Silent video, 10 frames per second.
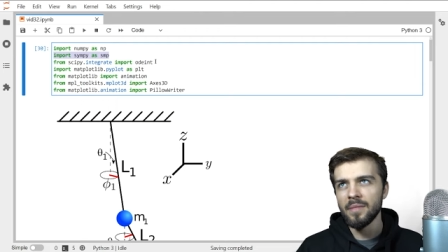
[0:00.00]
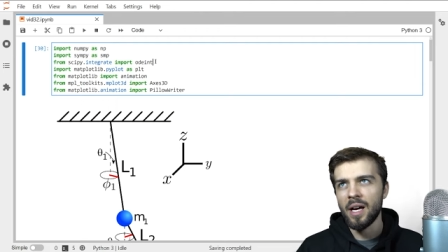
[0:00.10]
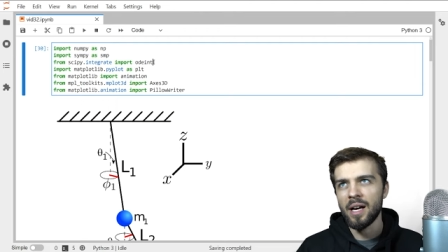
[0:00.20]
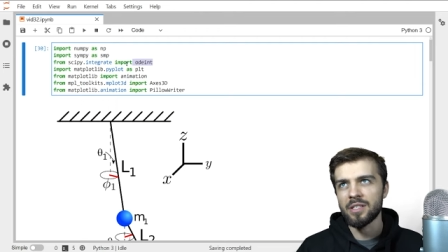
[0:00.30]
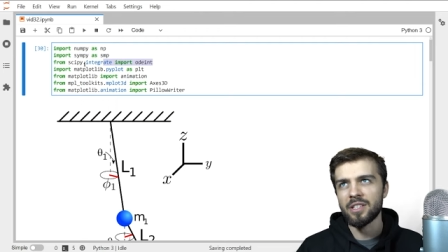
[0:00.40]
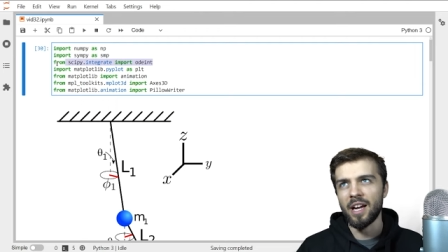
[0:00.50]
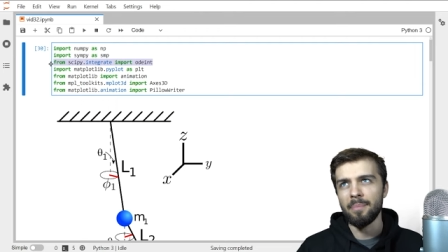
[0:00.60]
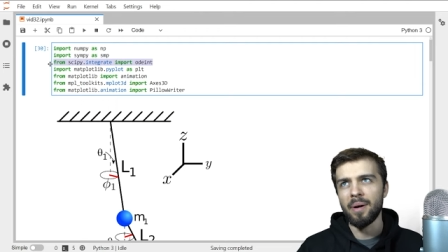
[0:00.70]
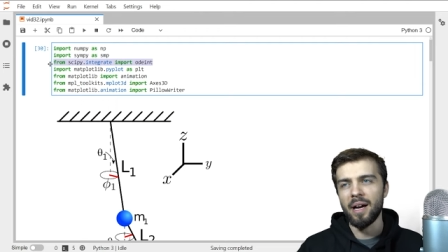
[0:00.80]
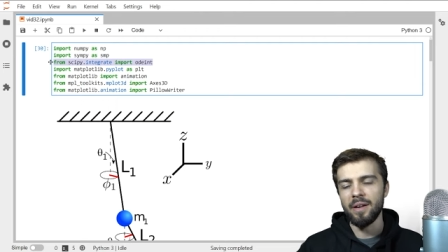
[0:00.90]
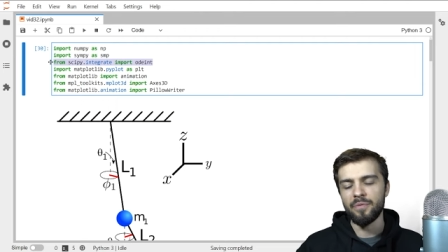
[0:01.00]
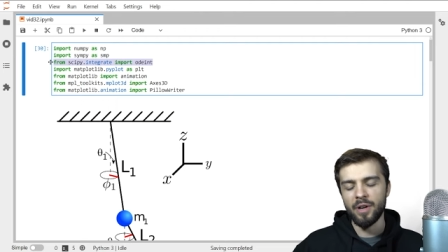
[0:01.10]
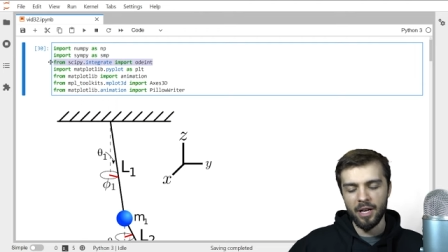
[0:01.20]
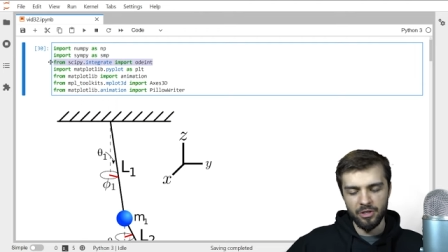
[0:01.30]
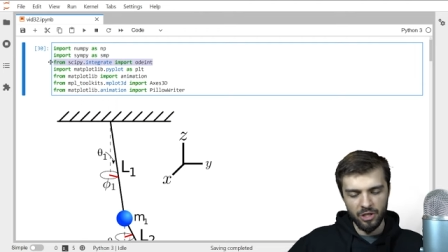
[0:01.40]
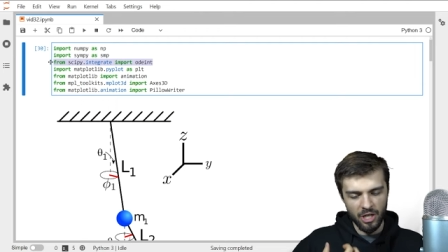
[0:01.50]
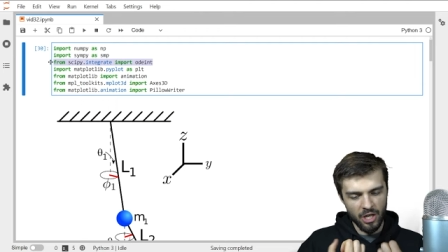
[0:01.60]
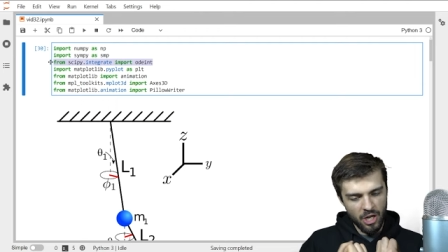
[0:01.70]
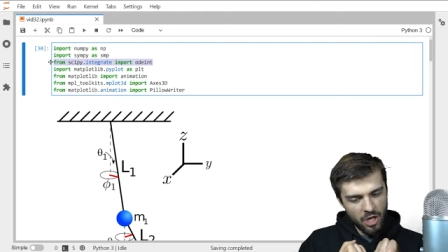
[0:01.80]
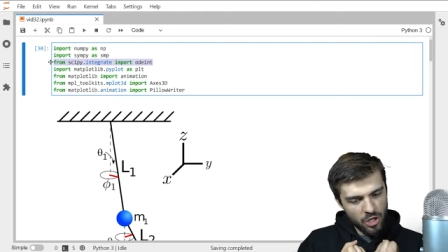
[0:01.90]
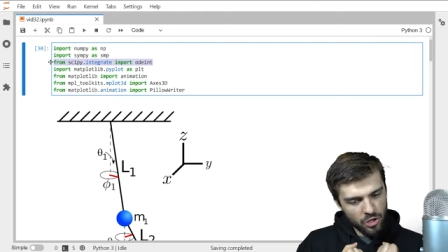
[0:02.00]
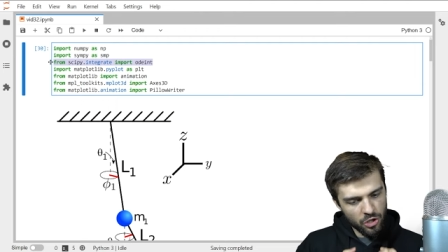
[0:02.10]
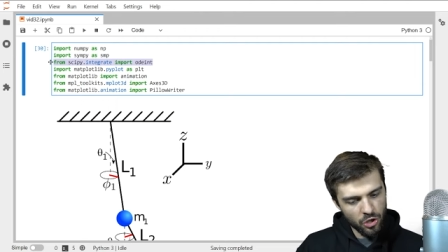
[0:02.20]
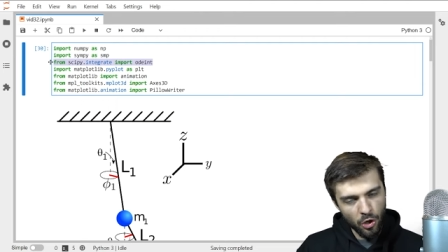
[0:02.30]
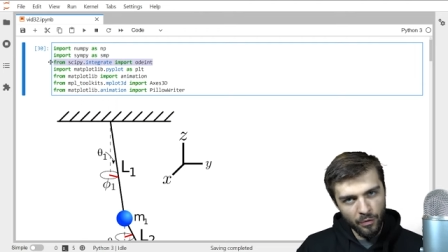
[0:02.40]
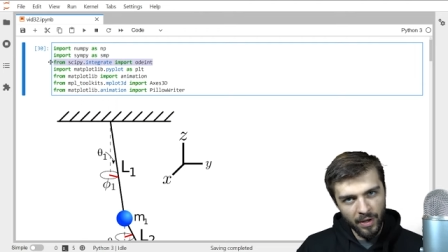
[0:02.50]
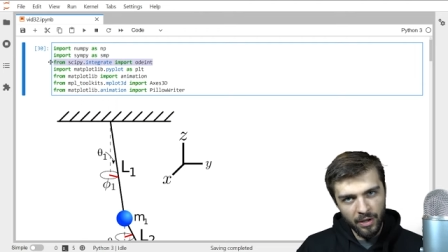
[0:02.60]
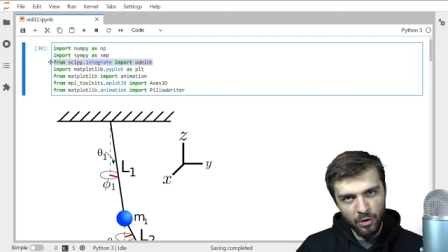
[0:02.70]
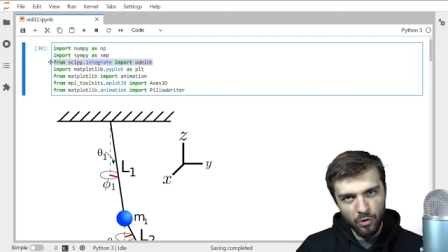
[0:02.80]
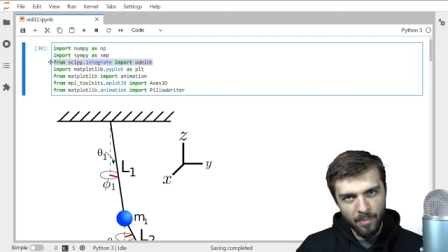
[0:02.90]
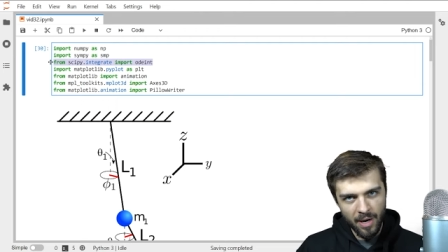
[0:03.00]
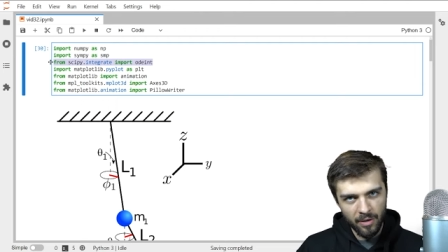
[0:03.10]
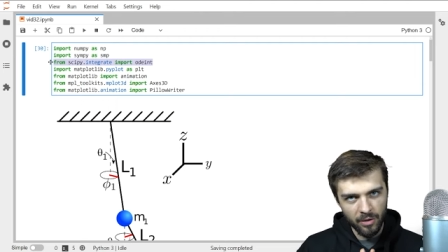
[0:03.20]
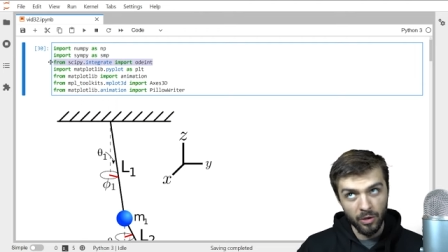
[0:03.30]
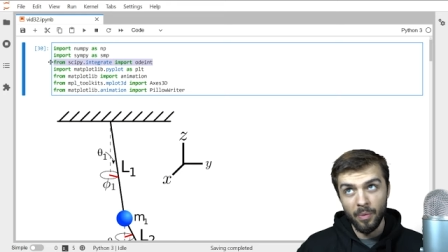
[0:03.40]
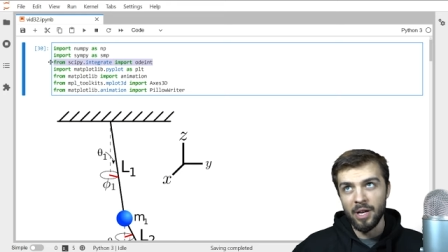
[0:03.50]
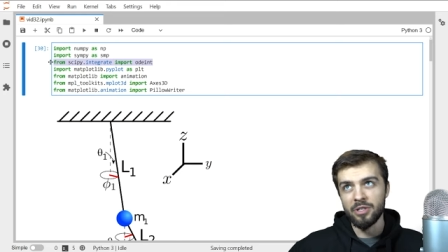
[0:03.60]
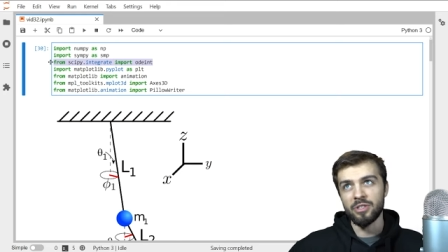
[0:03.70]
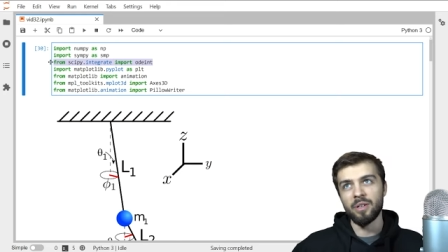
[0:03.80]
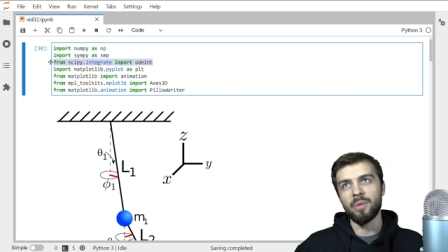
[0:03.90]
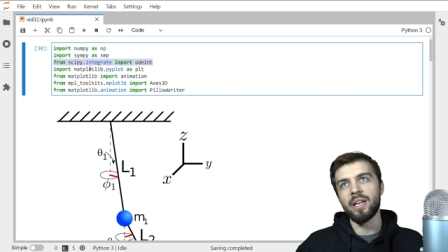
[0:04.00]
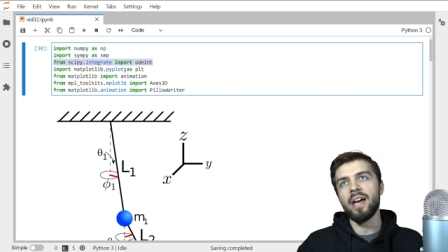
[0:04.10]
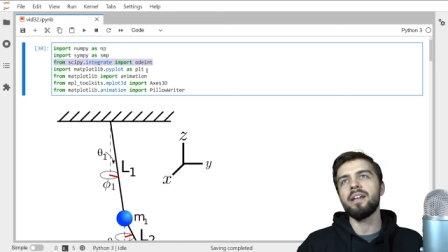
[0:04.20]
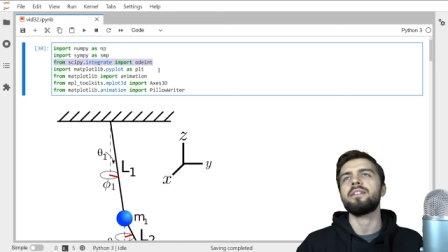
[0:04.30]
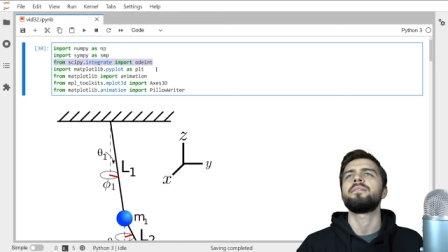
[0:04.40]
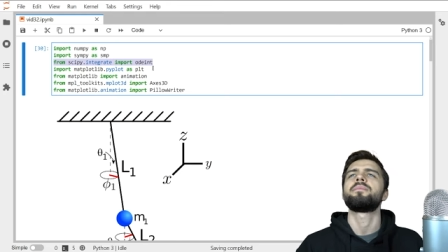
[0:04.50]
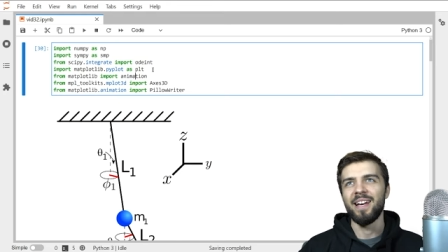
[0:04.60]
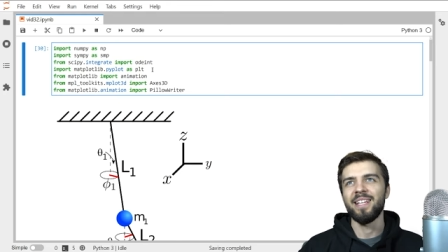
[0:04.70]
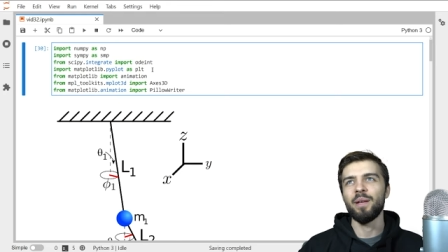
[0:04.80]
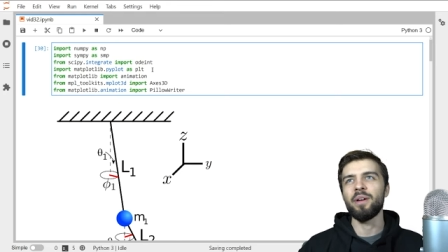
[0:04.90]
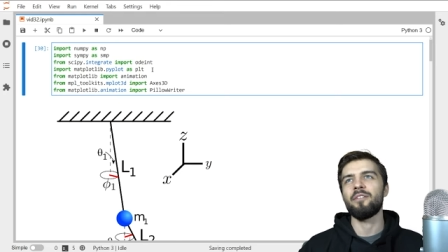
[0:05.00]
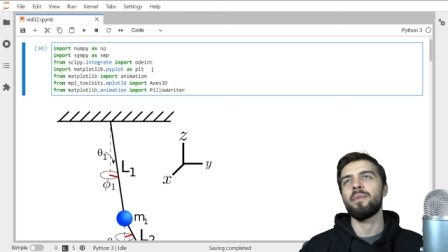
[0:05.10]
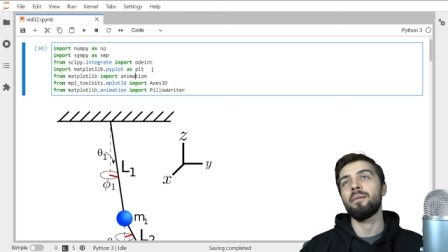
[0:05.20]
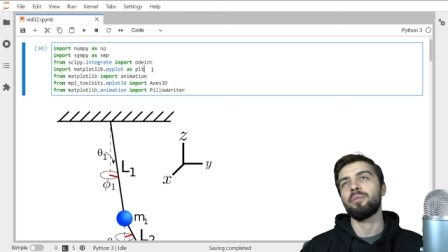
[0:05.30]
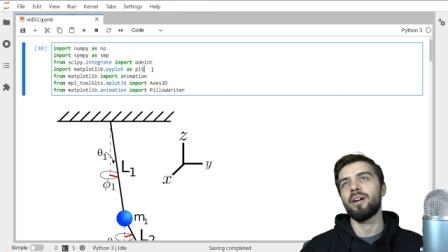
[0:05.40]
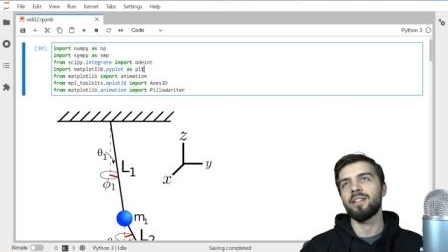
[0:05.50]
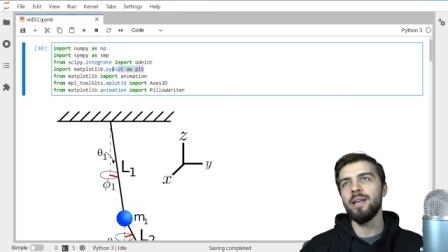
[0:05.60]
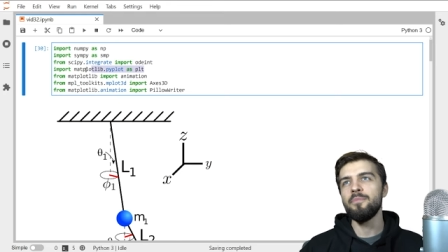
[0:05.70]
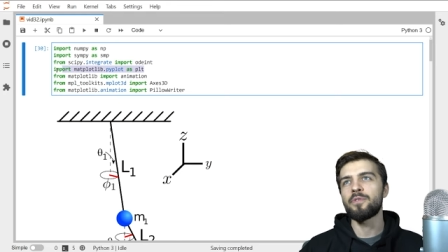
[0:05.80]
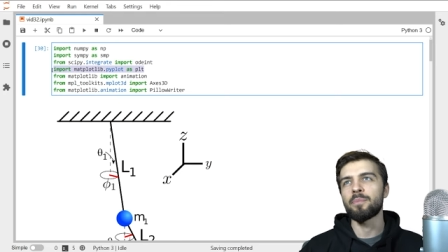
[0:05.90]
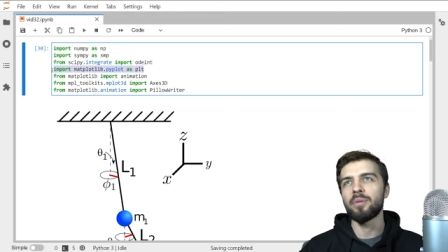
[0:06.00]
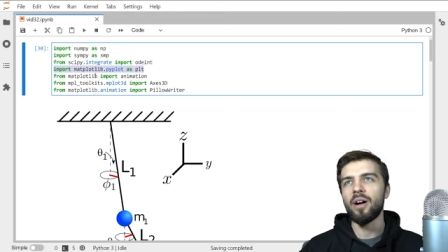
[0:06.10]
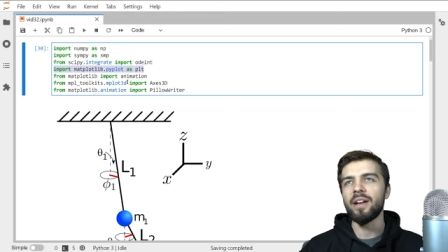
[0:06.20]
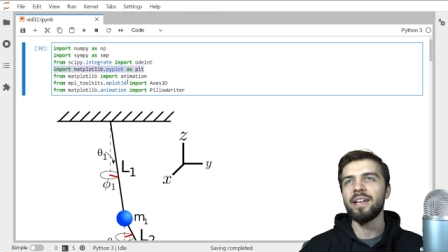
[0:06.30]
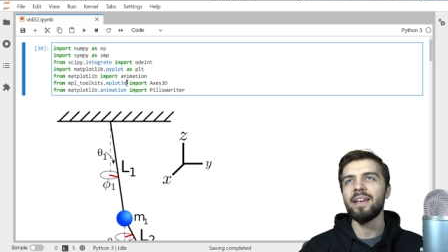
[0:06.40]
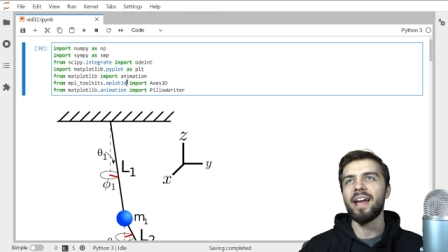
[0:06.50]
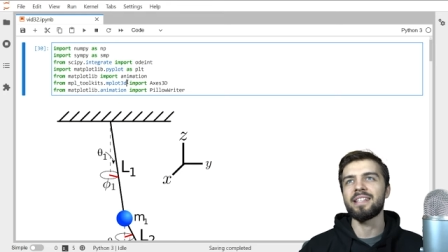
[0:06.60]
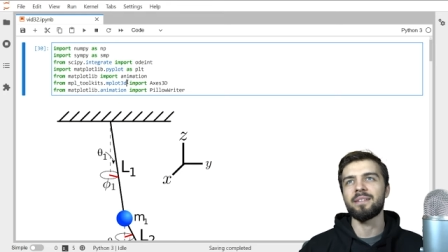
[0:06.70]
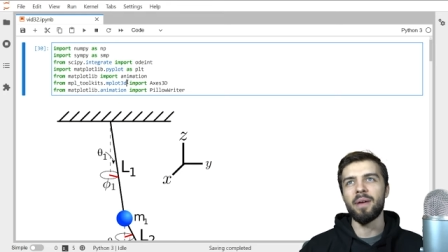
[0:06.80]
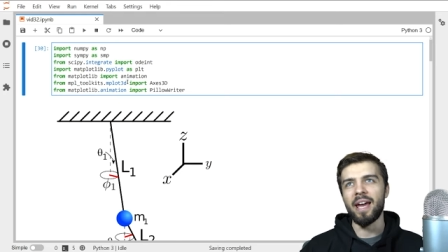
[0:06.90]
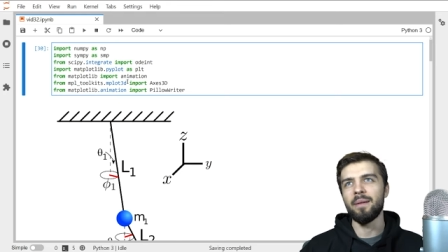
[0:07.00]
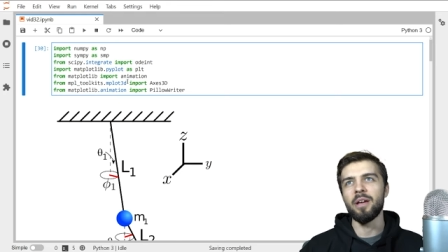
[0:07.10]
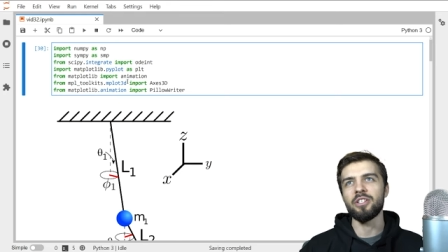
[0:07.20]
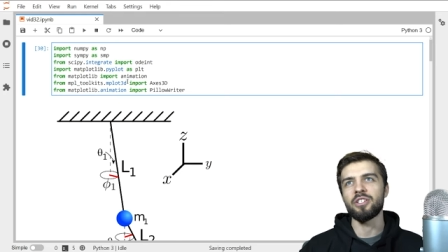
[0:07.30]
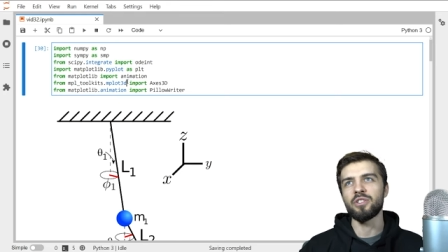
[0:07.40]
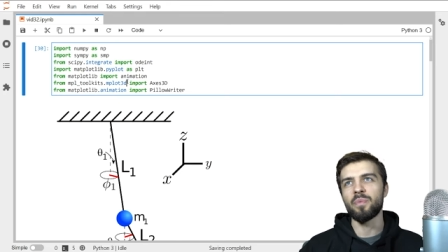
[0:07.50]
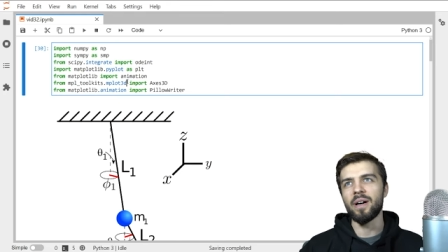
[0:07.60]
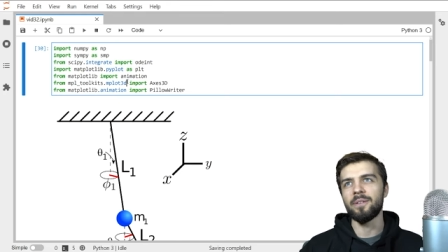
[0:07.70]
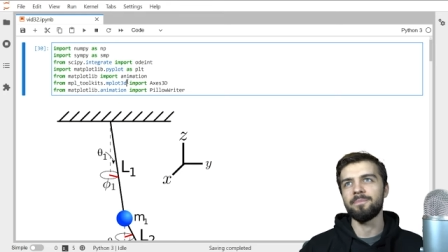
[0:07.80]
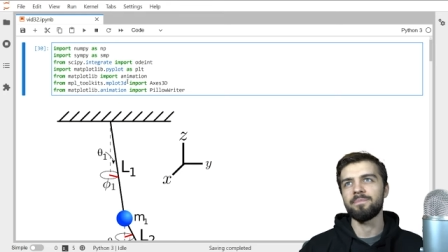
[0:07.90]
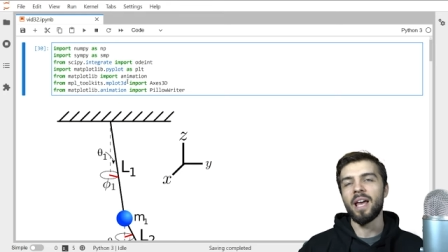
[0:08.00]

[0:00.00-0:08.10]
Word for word: uh, SciPy for actually solving the numerical equations that we get, then we have Matplotlib for plotting and some animation as well.